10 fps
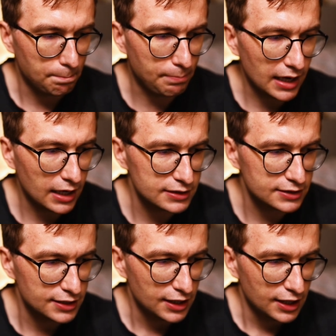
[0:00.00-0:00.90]

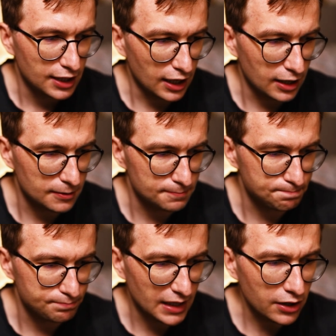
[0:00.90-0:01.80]
But
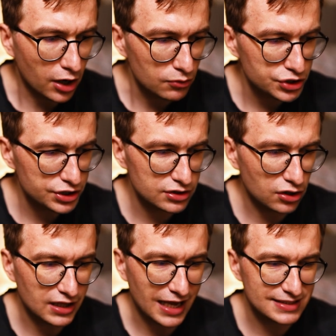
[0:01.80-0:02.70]
um, you know, she's
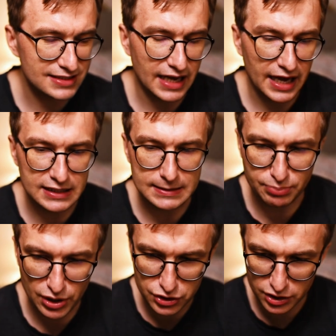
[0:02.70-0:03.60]
not as
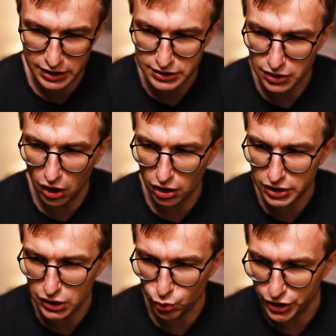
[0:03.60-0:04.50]
expressionist
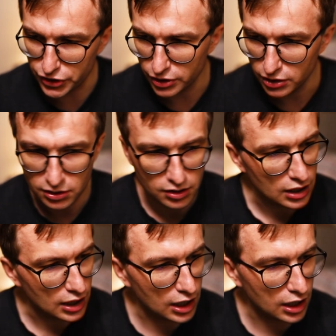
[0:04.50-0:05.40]
on the Twitter,
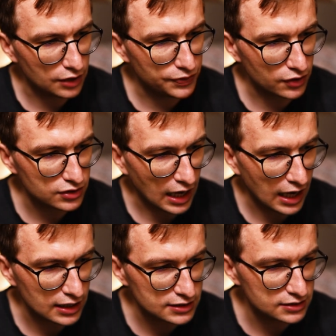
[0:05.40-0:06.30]
uh, not
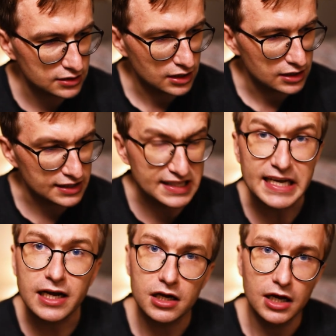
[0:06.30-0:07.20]
as
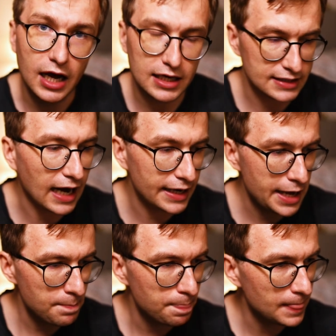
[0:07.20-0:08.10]
deep as I
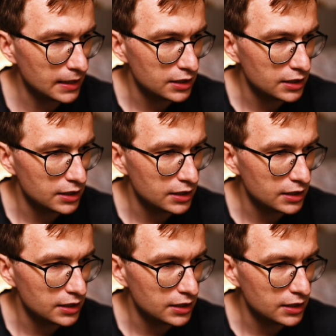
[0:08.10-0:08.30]
am.